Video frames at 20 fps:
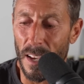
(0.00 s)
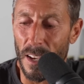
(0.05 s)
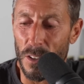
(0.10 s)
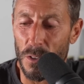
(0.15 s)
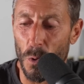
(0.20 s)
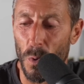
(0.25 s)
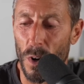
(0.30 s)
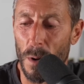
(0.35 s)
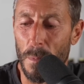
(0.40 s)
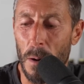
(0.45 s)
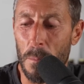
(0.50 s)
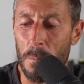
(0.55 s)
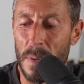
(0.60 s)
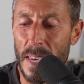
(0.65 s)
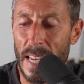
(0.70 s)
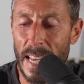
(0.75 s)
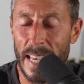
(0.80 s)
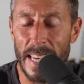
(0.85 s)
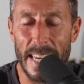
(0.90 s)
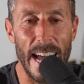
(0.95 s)
So, what about
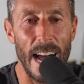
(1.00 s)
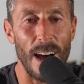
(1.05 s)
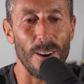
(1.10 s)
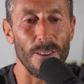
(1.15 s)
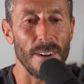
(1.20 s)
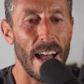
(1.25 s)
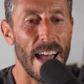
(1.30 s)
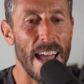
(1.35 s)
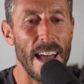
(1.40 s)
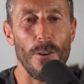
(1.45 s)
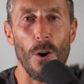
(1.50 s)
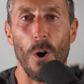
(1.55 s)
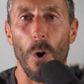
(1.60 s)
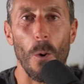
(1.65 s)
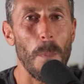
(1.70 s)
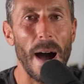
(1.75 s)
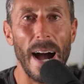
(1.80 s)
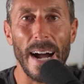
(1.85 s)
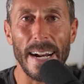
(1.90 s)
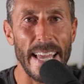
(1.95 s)
meat and gout? I have a
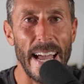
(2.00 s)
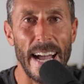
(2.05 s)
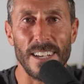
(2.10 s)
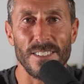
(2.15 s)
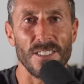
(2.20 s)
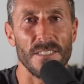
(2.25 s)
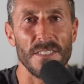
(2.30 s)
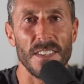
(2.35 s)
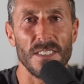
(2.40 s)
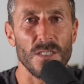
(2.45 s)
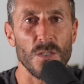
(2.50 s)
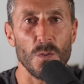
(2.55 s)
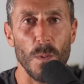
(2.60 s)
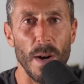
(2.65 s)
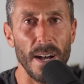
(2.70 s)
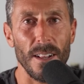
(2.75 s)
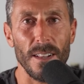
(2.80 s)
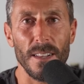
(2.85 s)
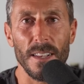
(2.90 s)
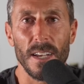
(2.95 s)
whole podcast on this as
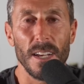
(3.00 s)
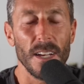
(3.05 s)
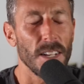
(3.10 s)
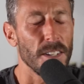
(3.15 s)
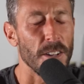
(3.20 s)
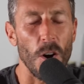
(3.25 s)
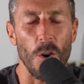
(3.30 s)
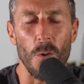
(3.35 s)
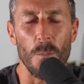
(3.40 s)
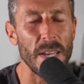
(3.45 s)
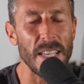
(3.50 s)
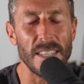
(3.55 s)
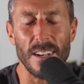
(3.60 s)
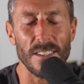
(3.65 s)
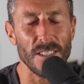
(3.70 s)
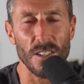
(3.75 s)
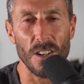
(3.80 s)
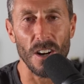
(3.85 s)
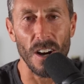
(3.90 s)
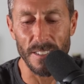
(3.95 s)
well. No, meat
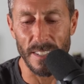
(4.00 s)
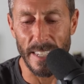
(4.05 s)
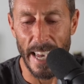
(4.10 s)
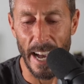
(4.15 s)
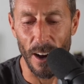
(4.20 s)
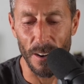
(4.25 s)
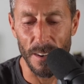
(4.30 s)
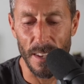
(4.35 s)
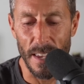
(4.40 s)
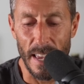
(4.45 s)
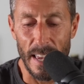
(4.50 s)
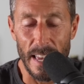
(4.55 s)
doesn't cause gout.